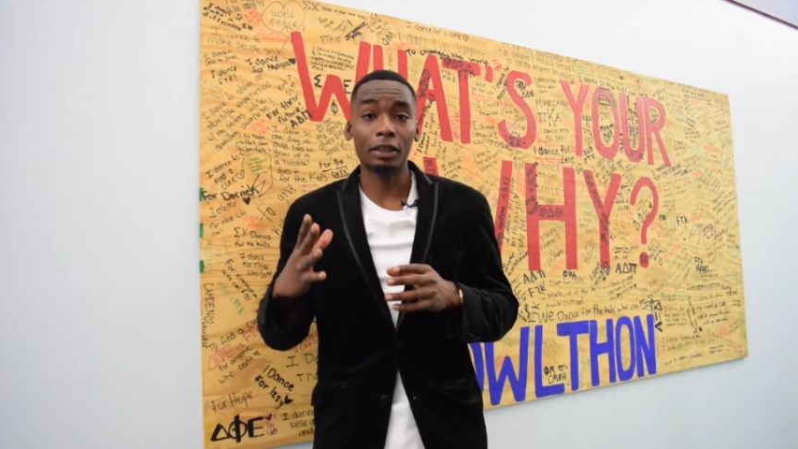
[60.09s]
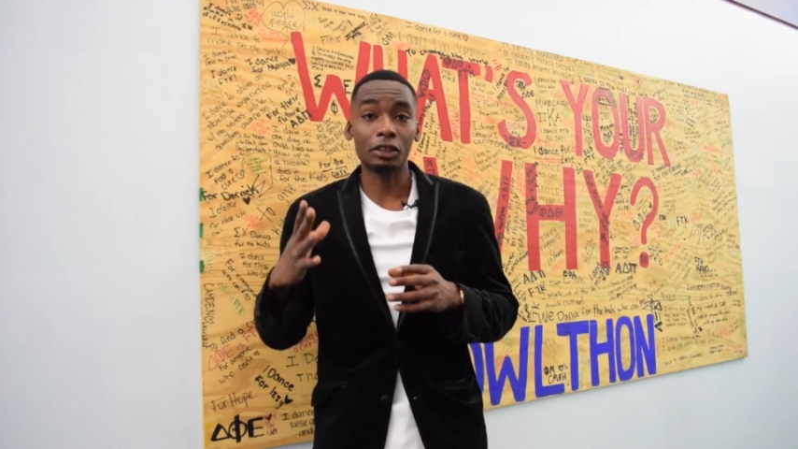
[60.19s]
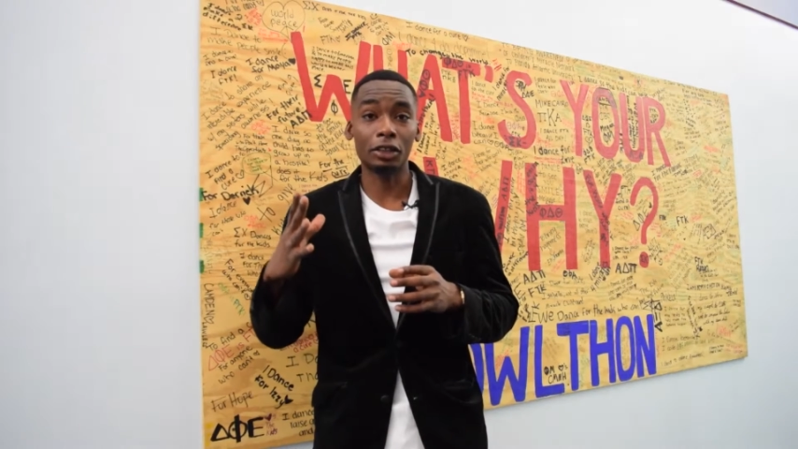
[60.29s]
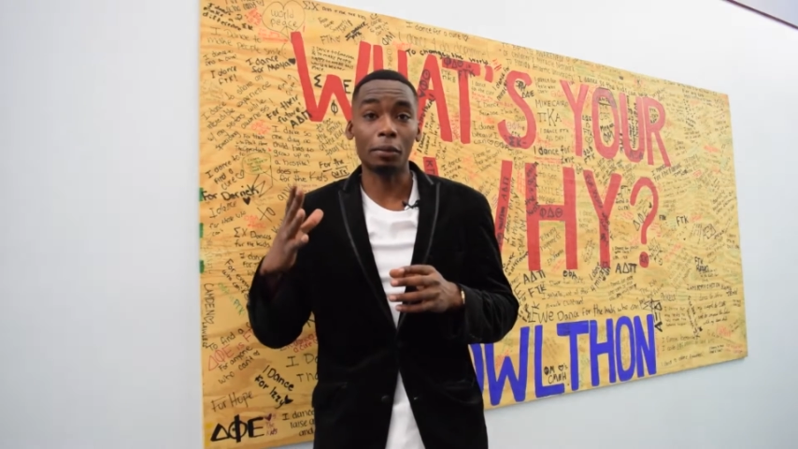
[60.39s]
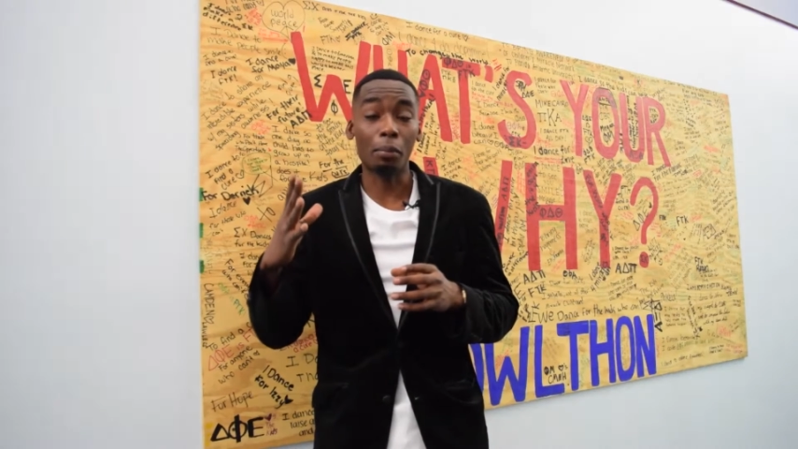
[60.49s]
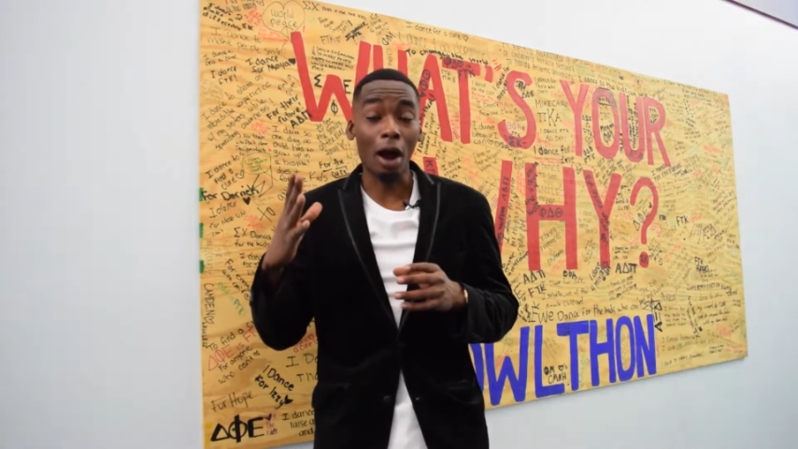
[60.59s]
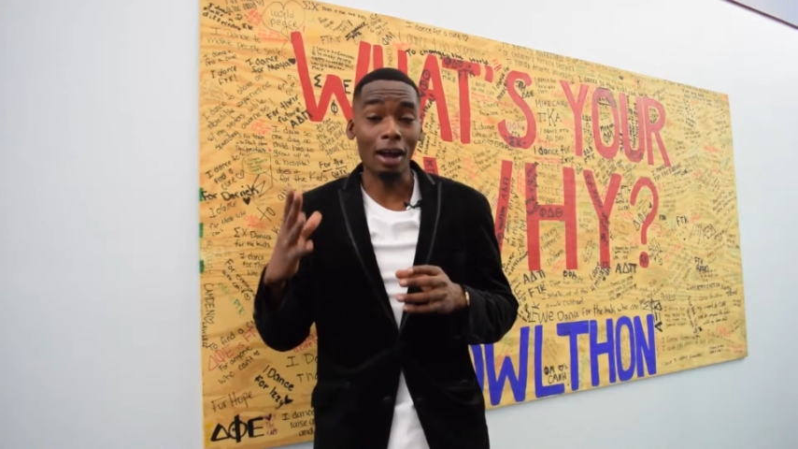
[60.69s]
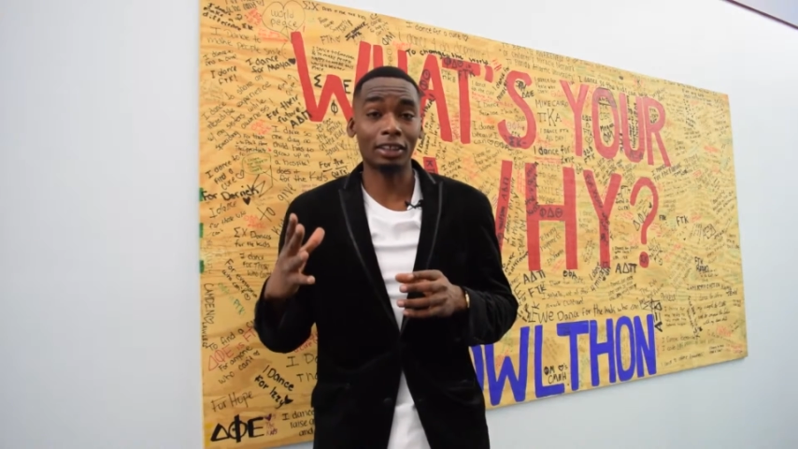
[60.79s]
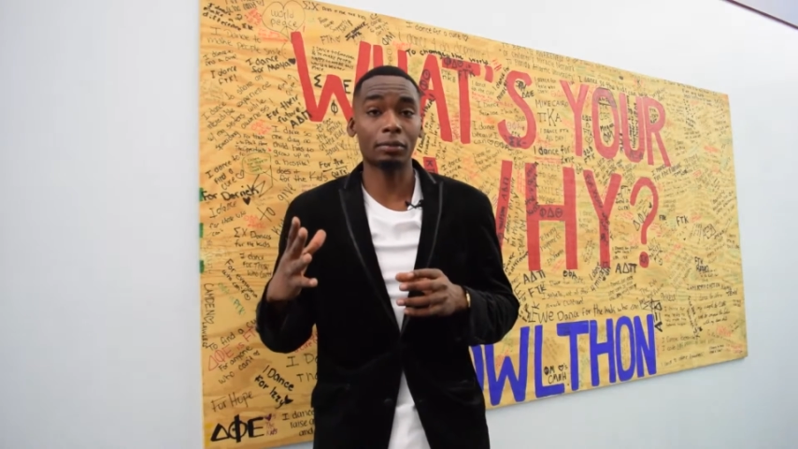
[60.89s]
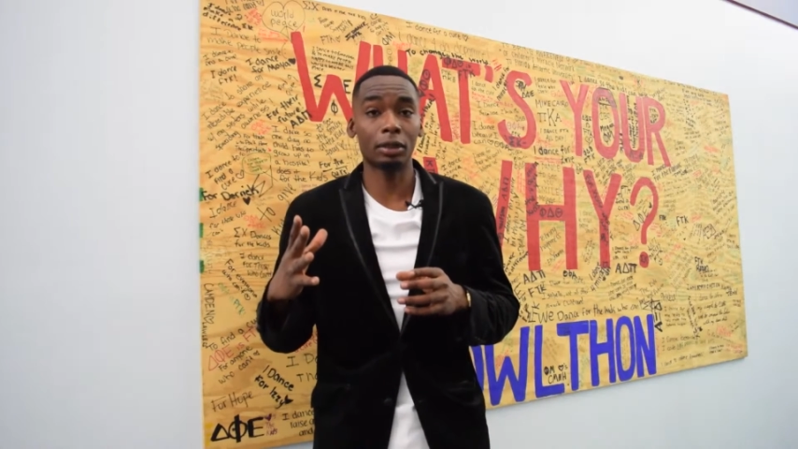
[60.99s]
that you could
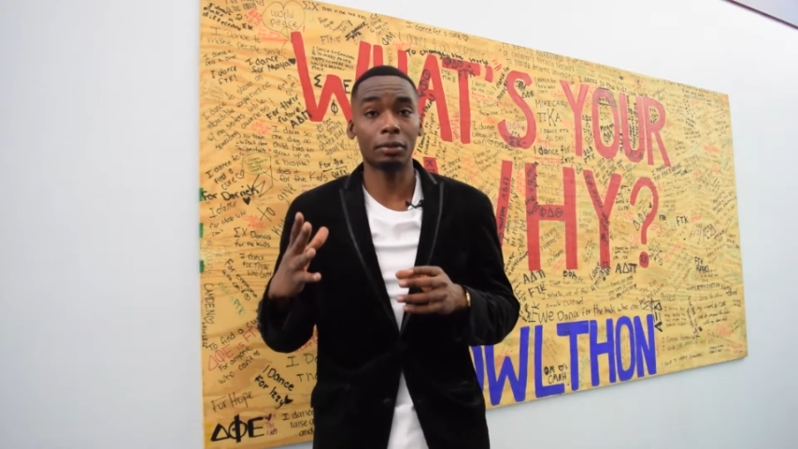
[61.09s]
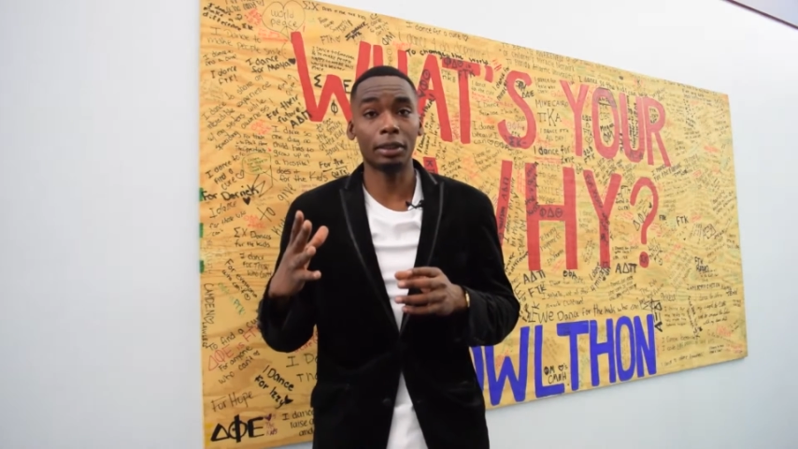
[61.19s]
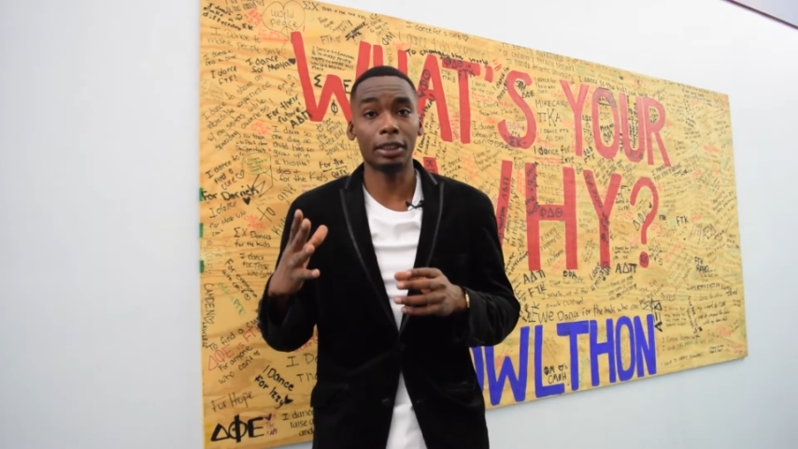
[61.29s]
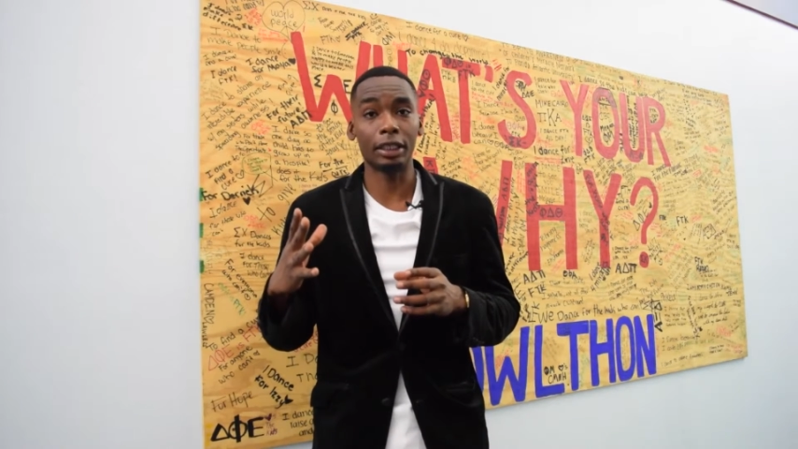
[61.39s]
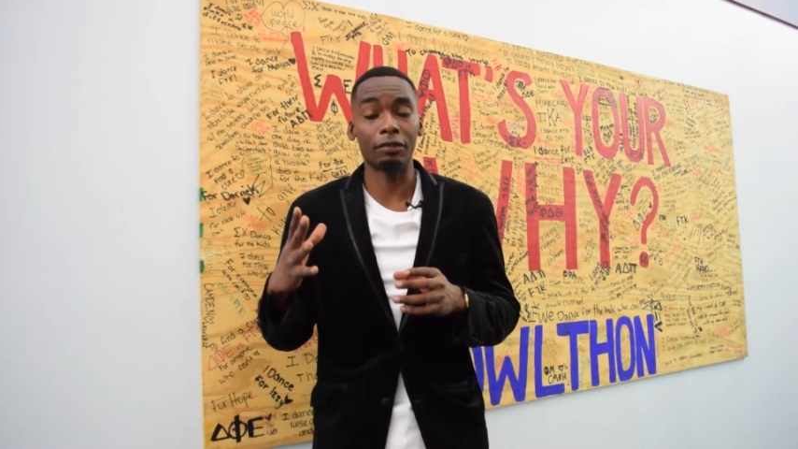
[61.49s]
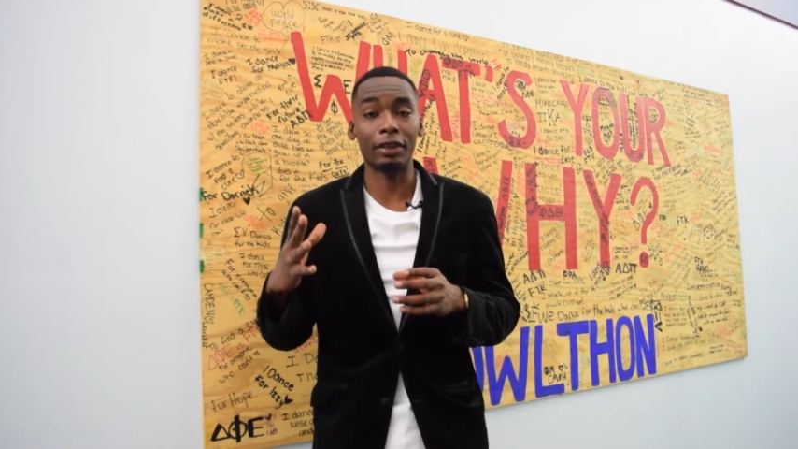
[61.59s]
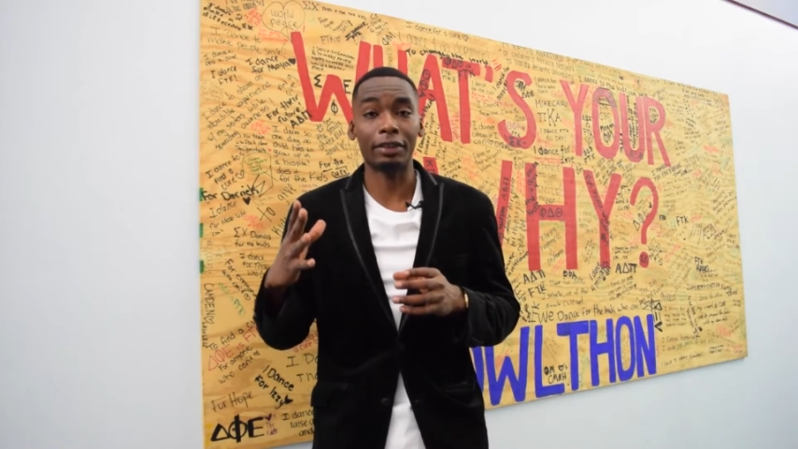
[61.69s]
possibly believe